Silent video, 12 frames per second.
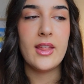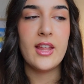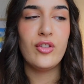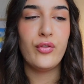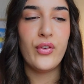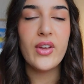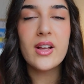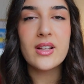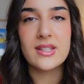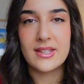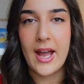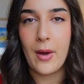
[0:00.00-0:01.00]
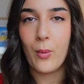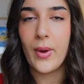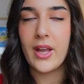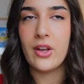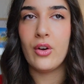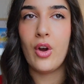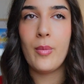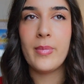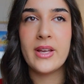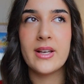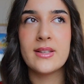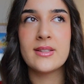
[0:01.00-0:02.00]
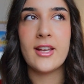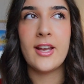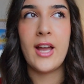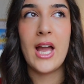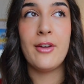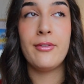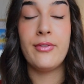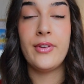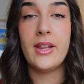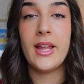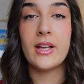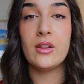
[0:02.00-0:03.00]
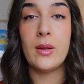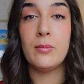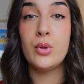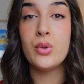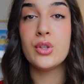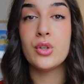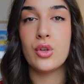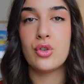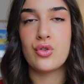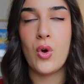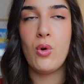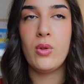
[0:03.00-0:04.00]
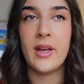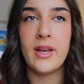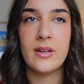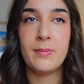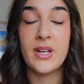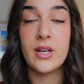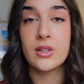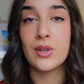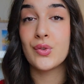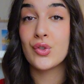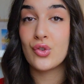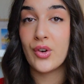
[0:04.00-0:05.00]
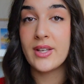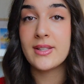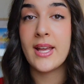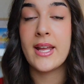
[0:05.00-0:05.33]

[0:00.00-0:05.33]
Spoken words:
it feels that way, because I feel like I'm losing control, and because of stress.